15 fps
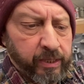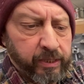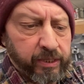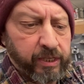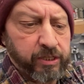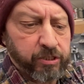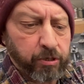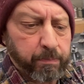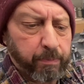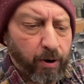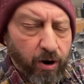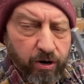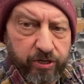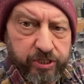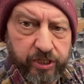These are
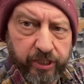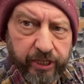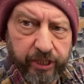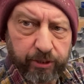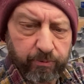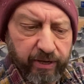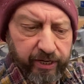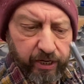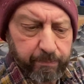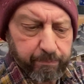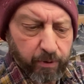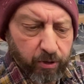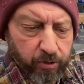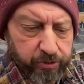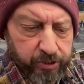partially threaded
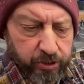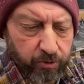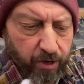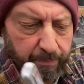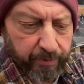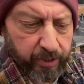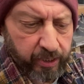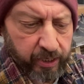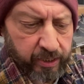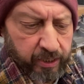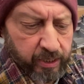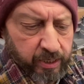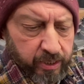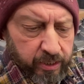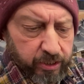bolts, so I'm going to
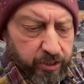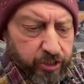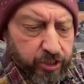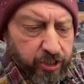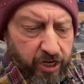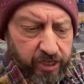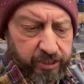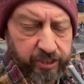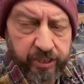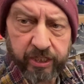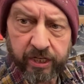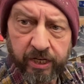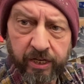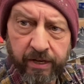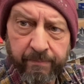
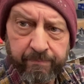just